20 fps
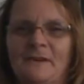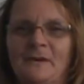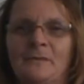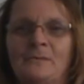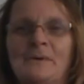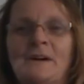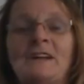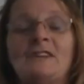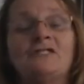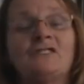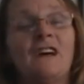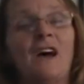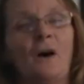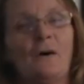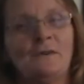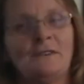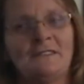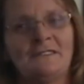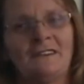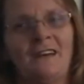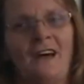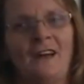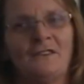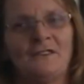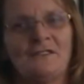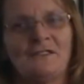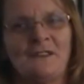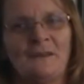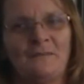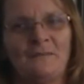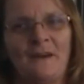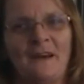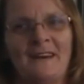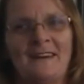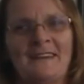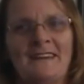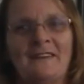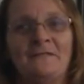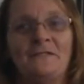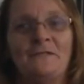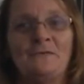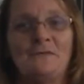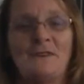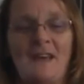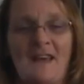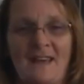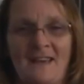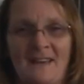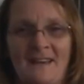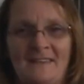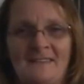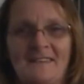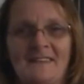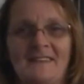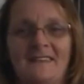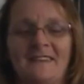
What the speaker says: reach out and touch somebody if you can.